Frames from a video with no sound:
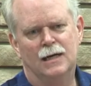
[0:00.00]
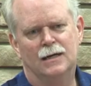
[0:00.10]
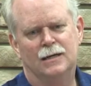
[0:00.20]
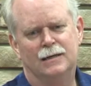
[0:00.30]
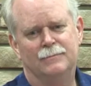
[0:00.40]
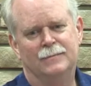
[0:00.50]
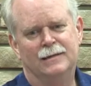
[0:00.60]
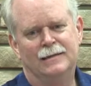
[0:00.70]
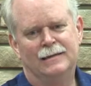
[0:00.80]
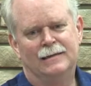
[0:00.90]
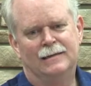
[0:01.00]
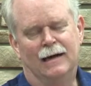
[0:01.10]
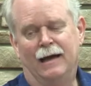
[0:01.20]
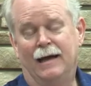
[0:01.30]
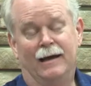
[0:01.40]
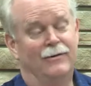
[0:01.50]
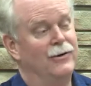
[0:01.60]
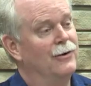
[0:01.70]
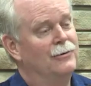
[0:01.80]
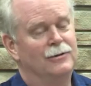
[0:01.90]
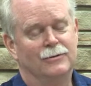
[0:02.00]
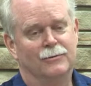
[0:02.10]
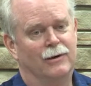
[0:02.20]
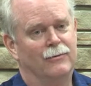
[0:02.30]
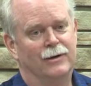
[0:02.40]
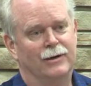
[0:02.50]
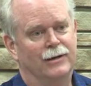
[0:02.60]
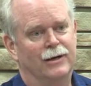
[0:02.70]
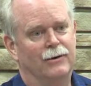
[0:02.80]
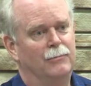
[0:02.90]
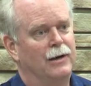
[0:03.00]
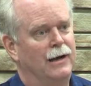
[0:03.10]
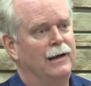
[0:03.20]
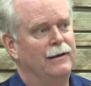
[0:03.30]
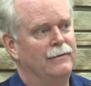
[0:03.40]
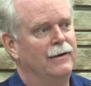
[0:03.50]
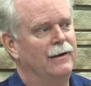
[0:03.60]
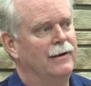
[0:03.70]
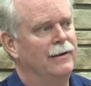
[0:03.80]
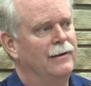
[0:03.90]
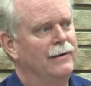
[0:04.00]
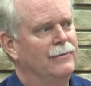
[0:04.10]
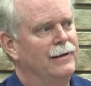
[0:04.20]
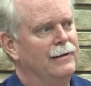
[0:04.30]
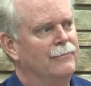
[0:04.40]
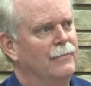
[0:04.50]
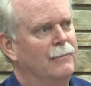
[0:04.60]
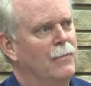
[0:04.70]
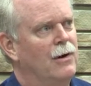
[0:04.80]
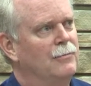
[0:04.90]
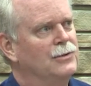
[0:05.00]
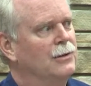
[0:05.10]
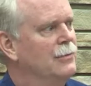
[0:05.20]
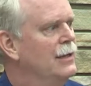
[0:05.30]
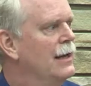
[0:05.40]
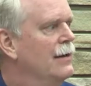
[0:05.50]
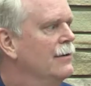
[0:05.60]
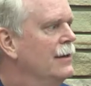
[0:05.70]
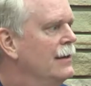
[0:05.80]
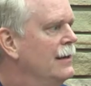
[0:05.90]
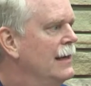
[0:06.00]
I had no clue where I wanted to go, but I think my mom took me down to